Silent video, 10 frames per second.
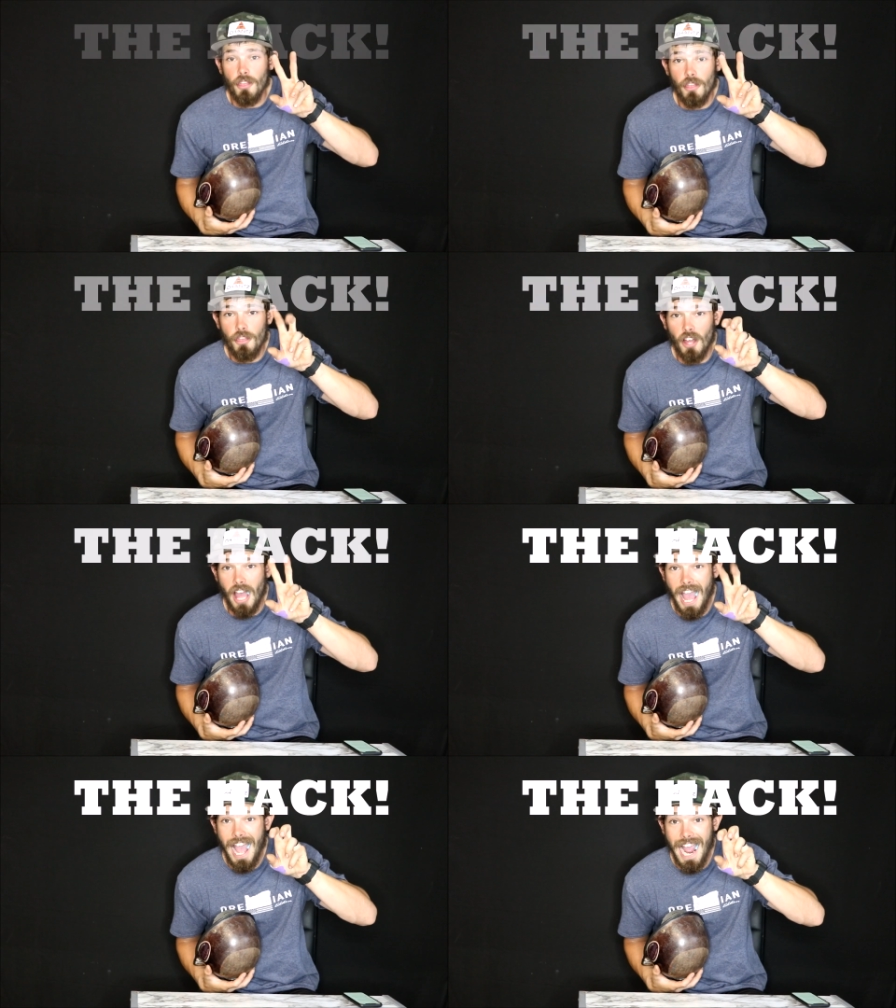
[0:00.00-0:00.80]
The
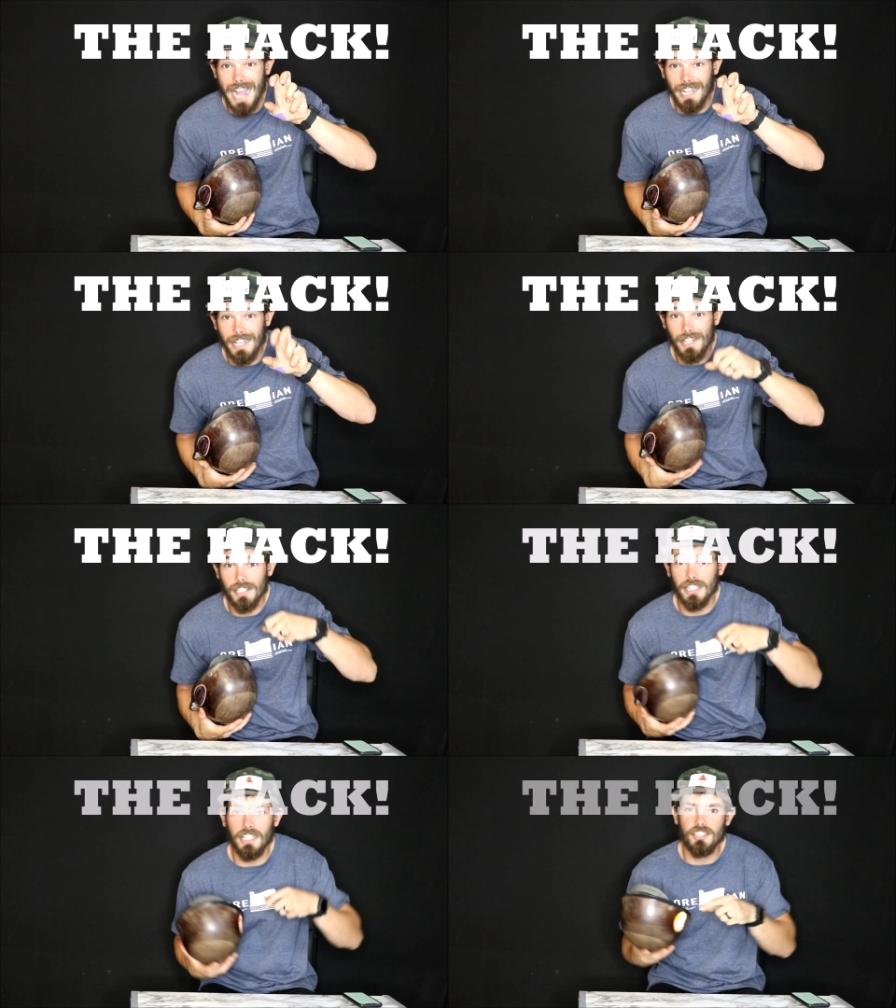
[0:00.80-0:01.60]
hack
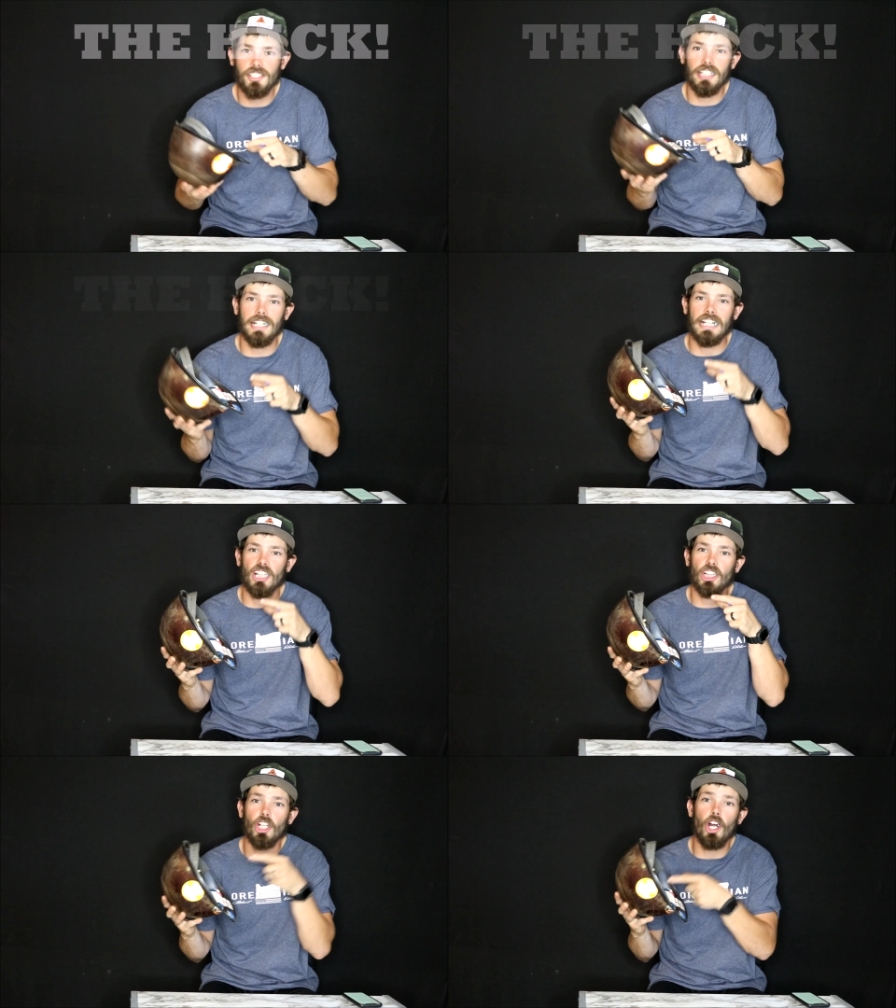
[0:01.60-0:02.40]
is to get
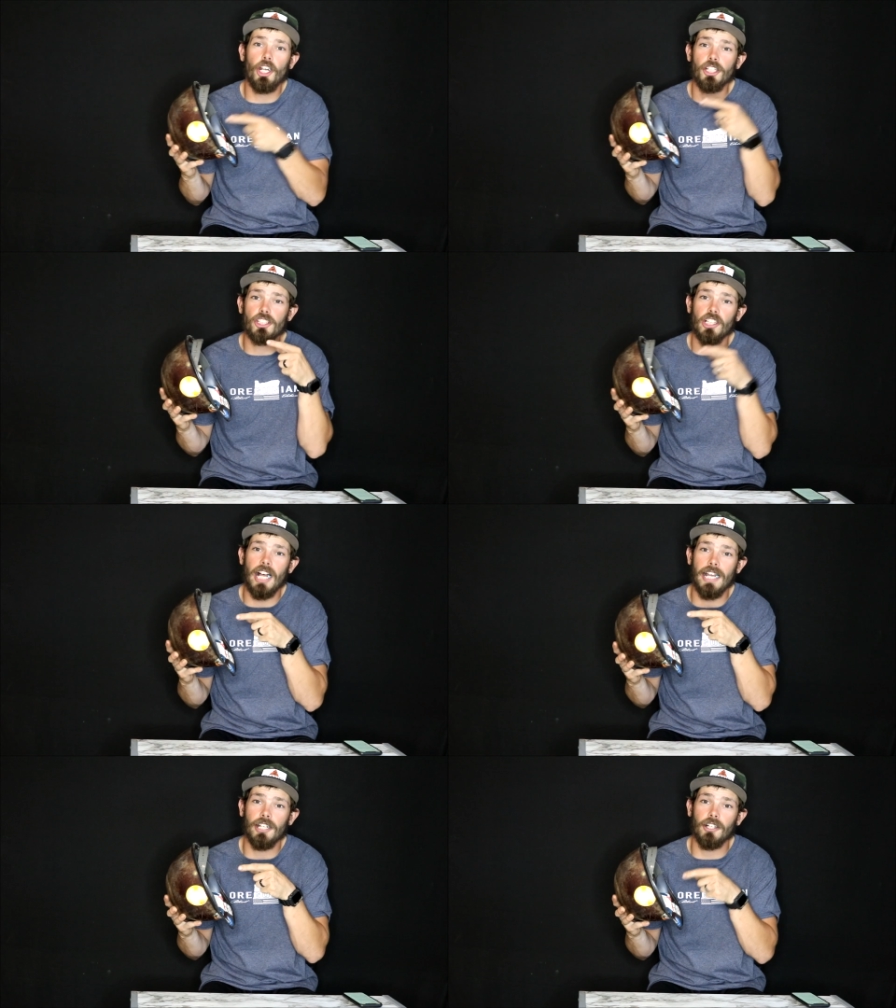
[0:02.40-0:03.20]
a large
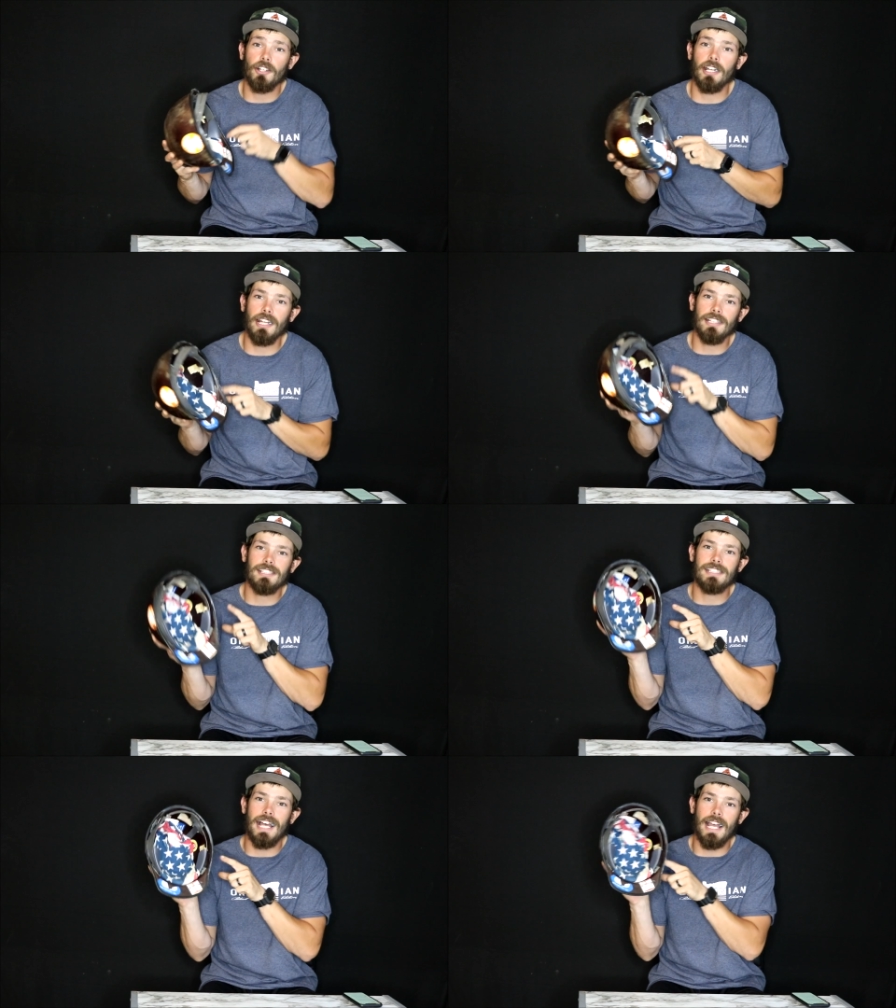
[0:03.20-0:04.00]
liner
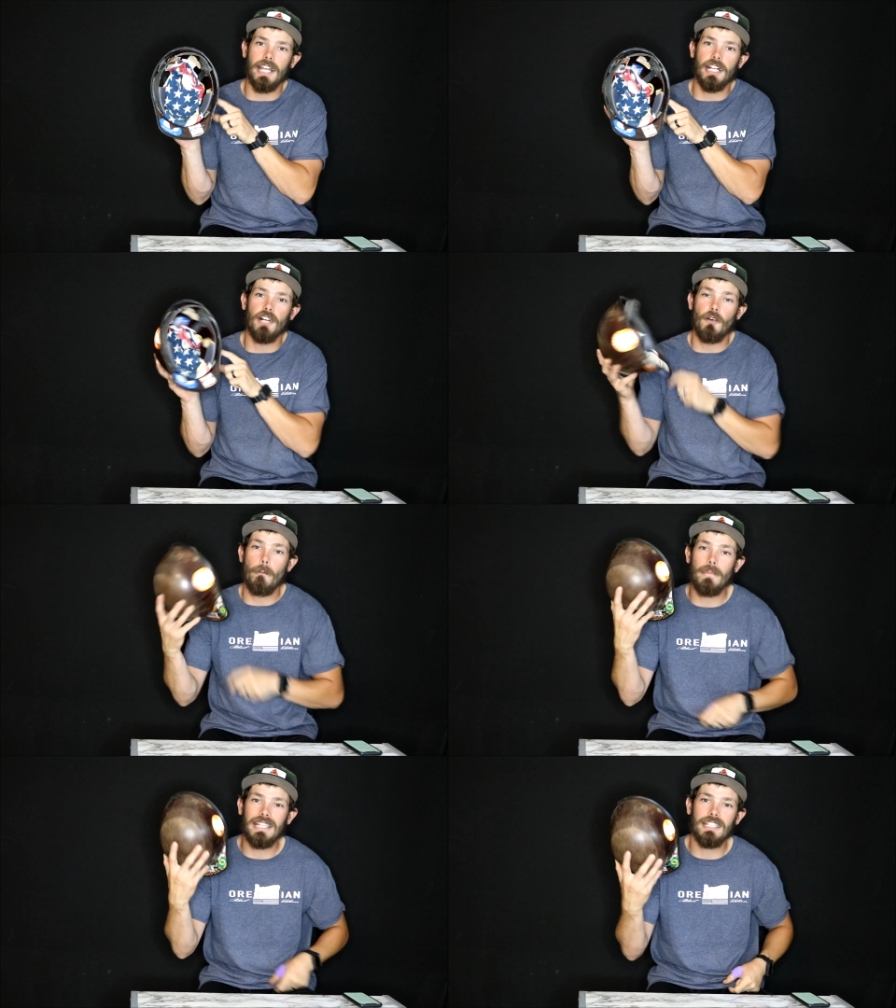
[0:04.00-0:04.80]
inside of
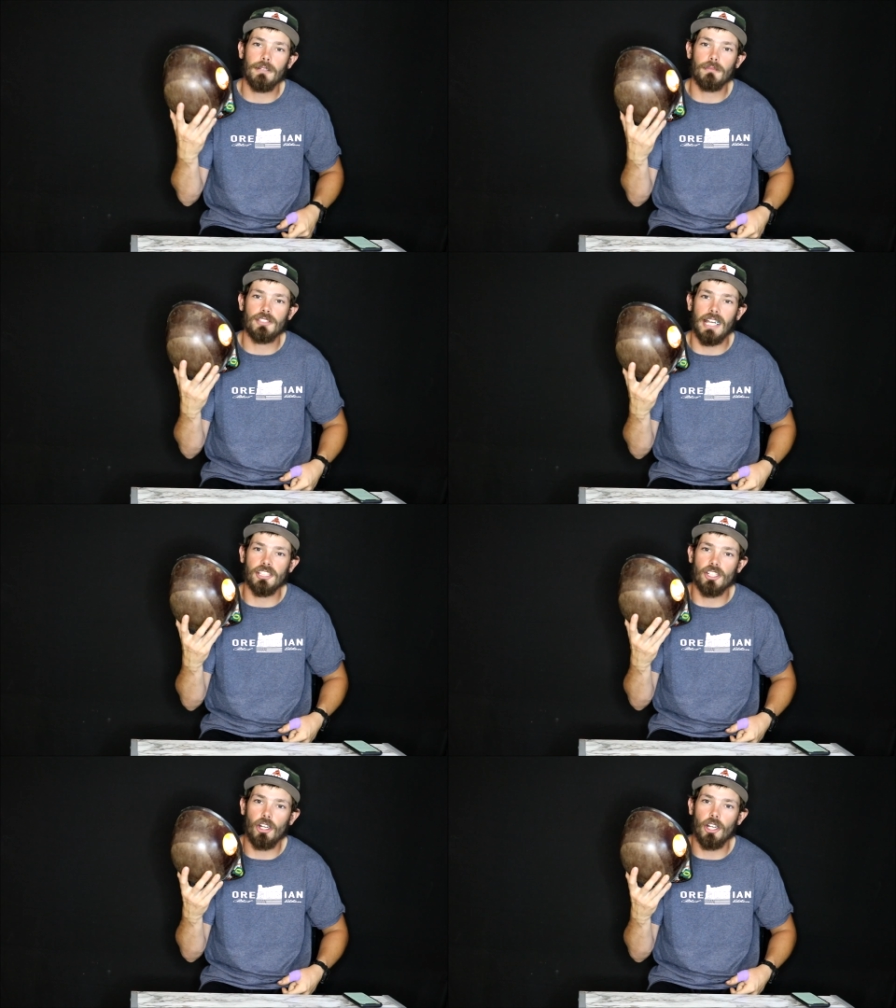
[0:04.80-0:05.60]
a
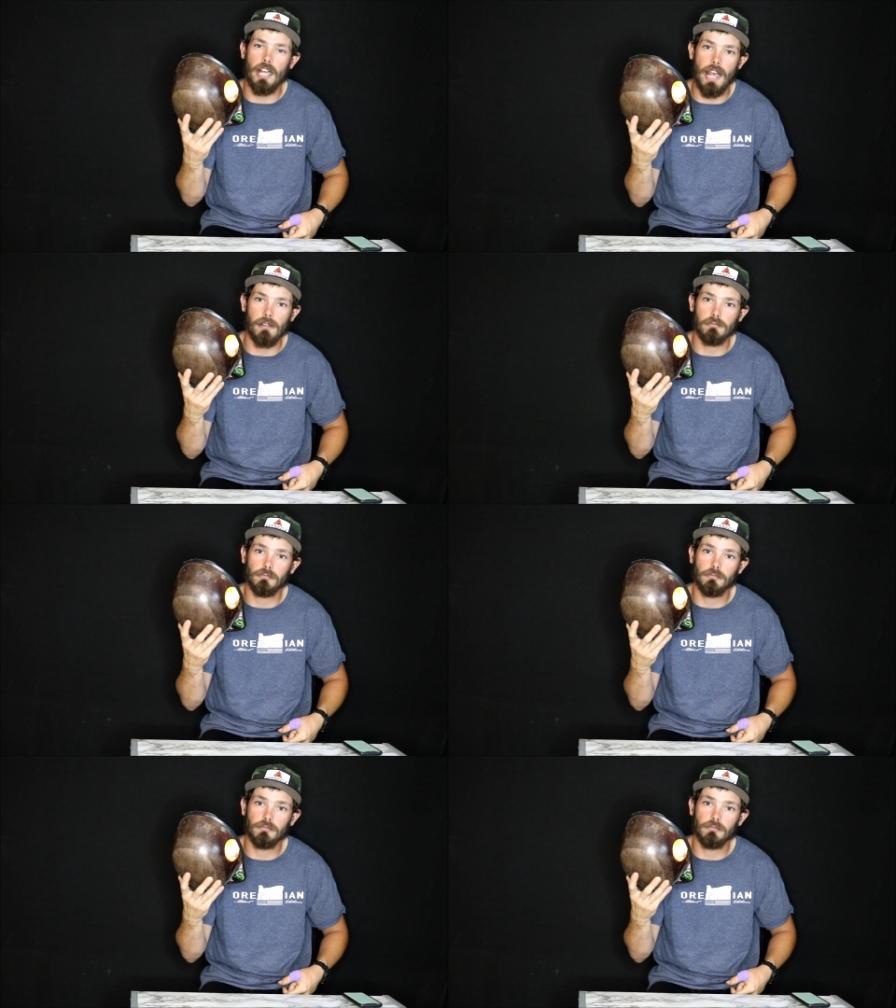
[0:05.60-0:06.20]
medium-sized hard hat.